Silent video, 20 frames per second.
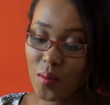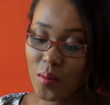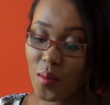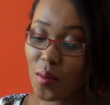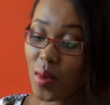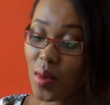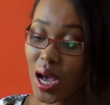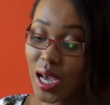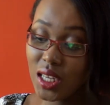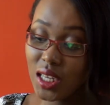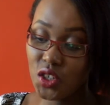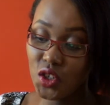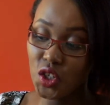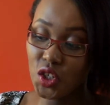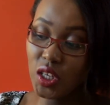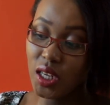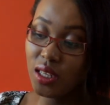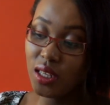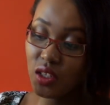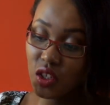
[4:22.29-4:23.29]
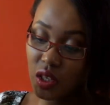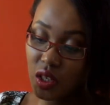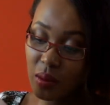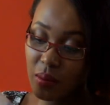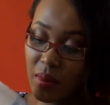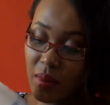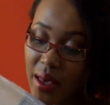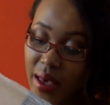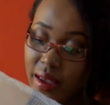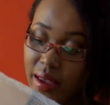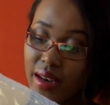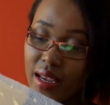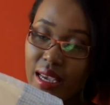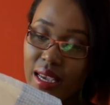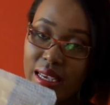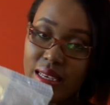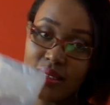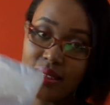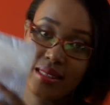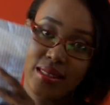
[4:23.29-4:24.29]
my changing mat
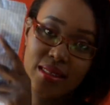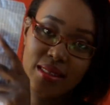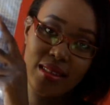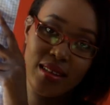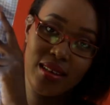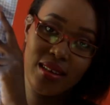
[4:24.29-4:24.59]
is,